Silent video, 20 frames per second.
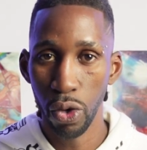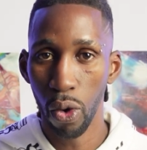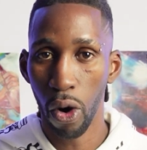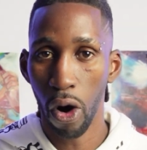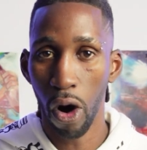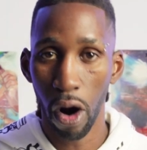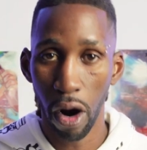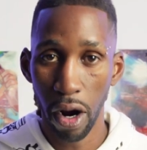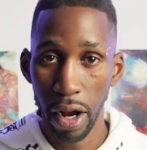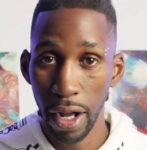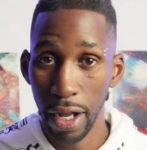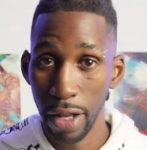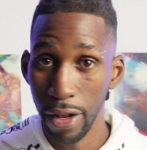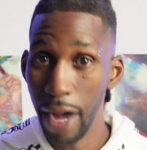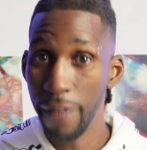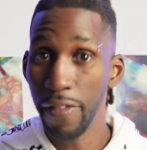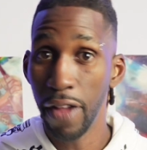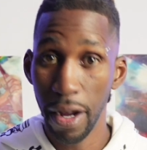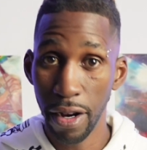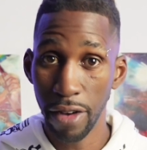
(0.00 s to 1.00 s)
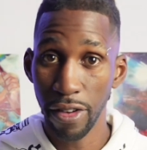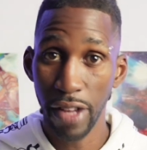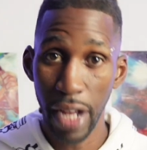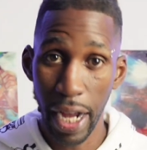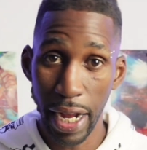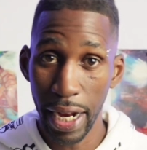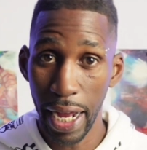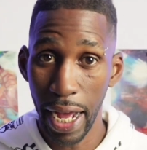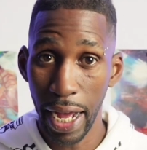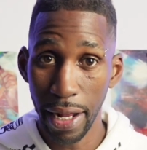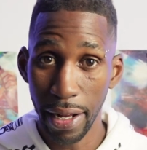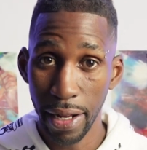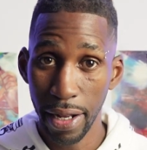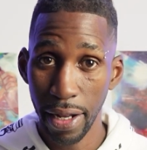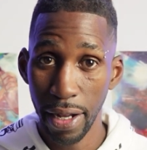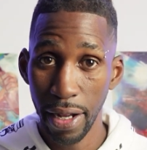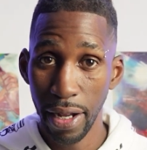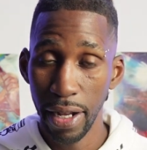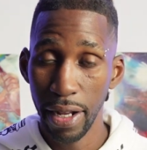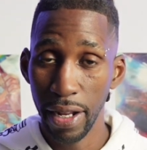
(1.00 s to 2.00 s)
are. You have to understand that.
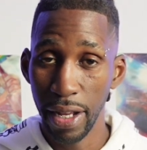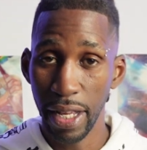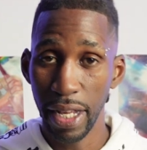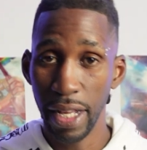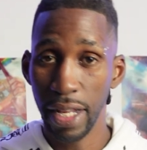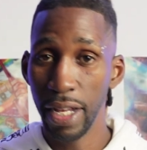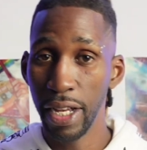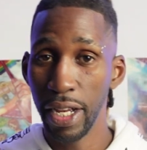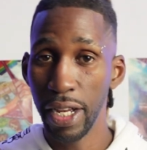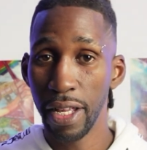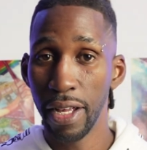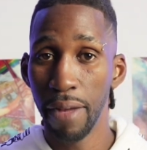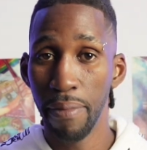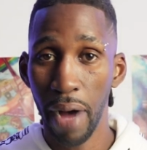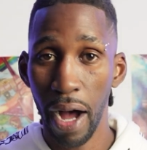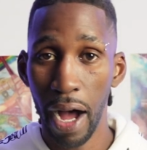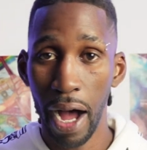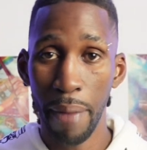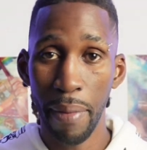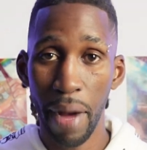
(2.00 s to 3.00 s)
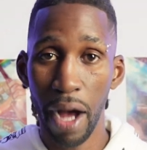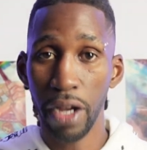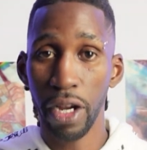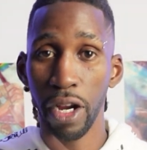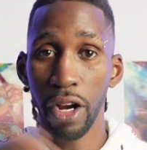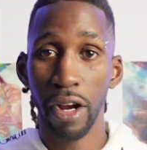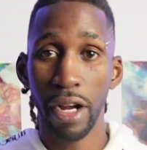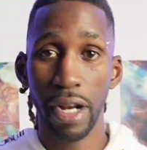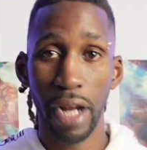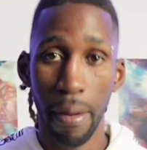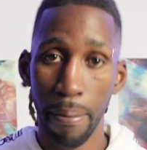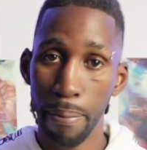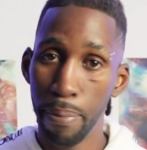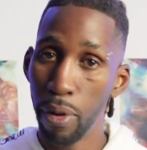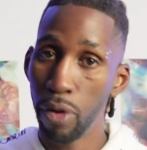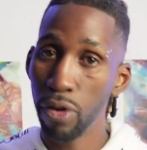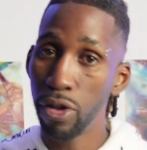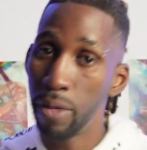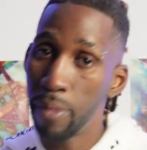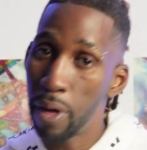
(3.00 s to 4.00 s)
This isn't just about I'm out here and I'm
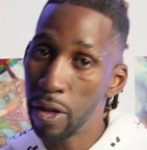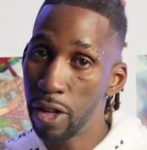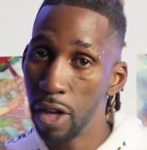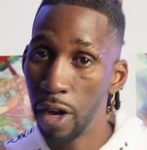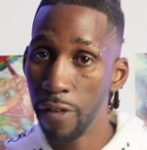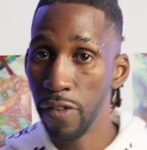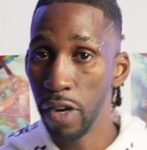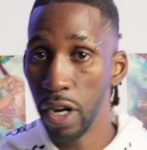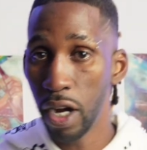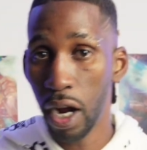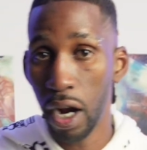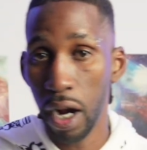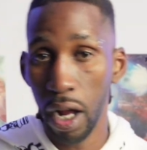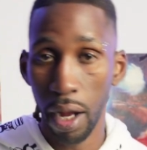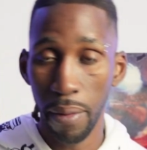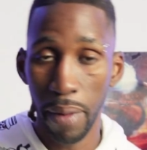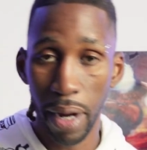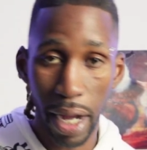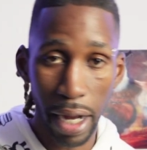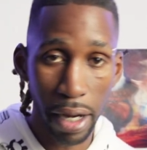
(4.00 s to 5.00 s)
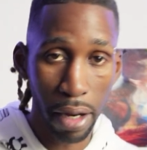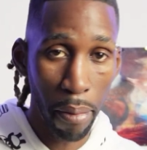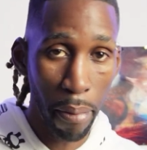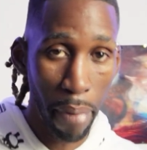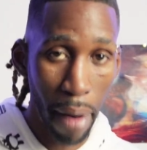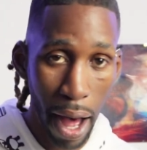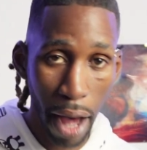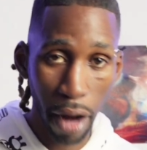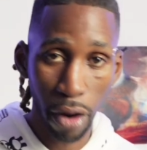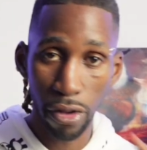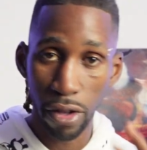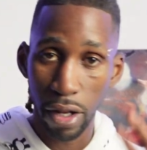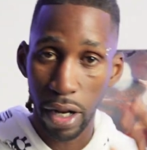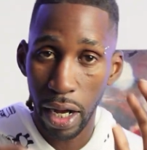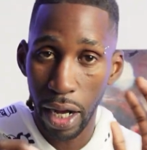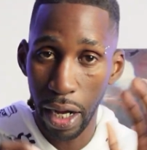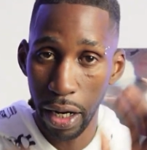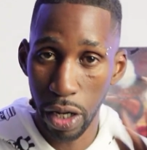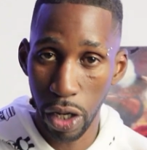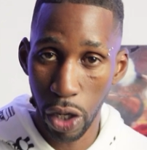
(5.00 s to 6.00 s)
posting myself in the club. I got the bottles and I
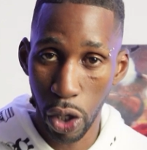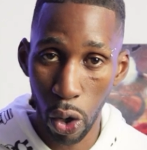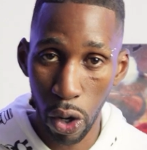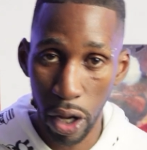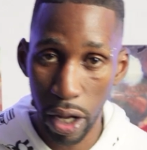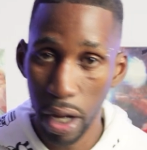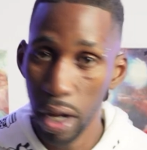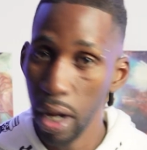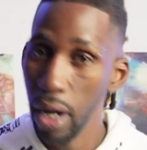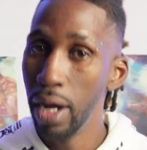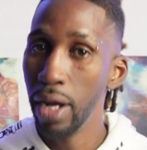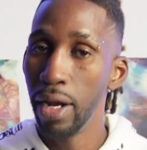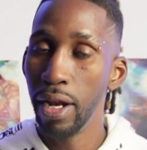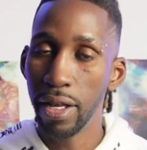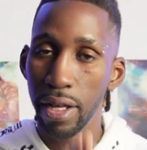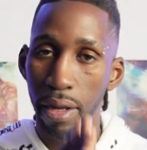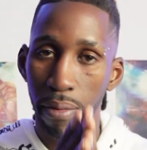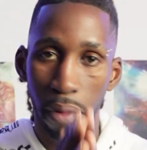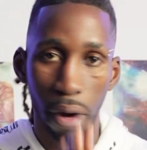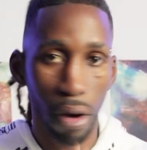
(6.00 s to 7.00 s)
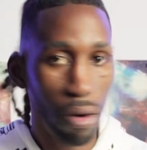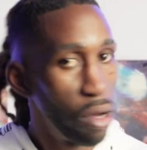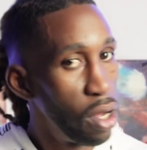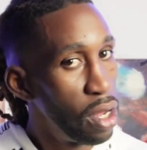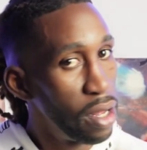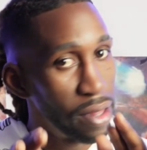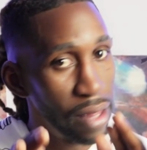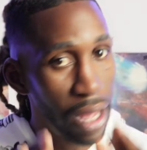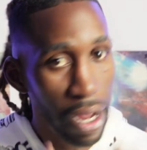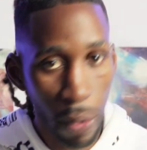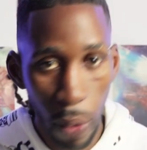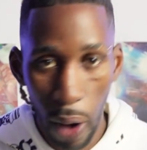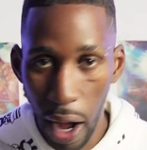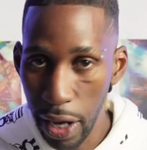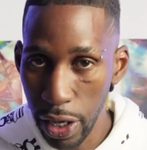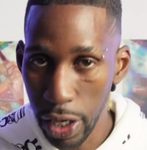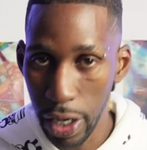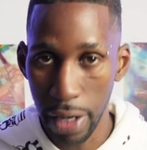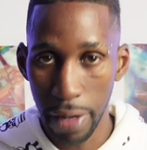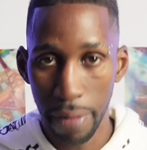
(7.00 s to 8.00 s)
got the joint. Listen, bro, they
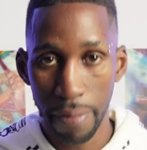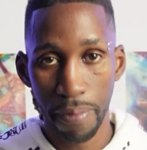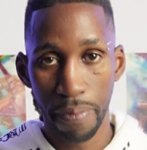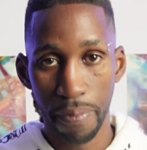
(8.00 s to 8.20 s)
watching.